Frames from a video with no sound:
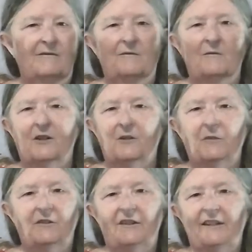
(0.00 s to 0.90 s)

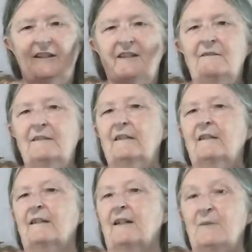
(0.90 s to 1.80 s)
ability?
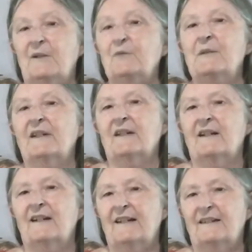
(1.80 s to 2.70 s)
I mean, we met a
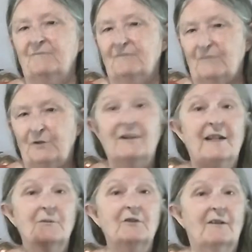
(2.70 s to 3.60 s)
guy who came
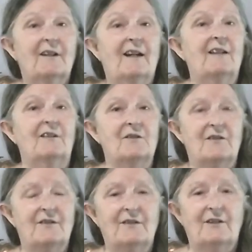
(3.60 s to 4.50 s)
into our
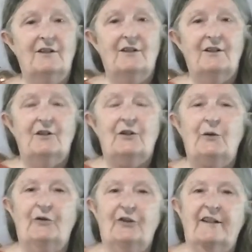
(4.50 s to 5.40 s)
house who
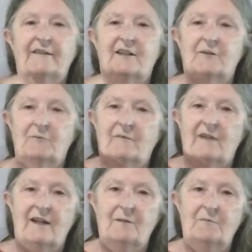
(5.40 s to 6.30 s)
thought that
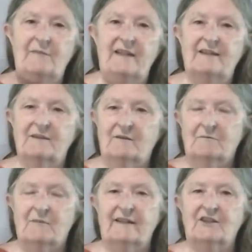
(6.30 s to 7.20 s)
him, me, and
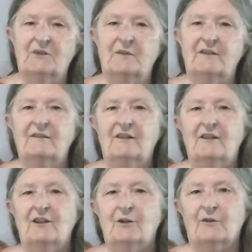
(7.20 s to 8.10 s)
my husband
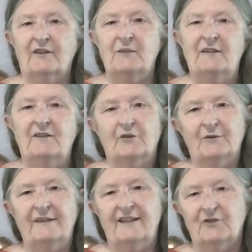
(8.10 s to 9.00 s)
were going to be the three
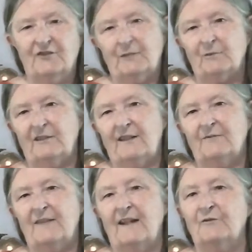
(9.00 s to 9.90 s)
angels that were left
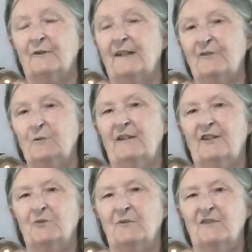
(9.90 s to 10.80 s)
after everyone else
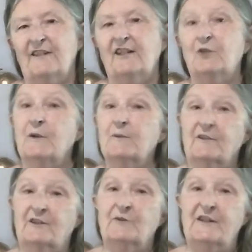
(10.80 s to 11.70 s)
was dead, and we were going
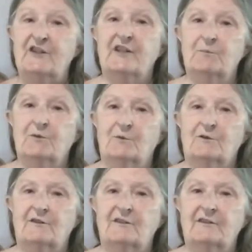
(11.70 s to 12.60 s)
to reshape the
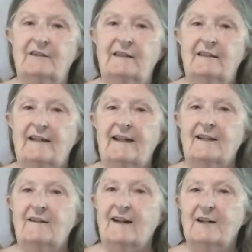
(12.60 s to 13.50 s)
world. And
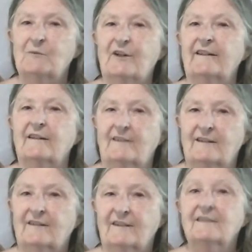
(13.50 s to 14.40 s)
I'm like, I'm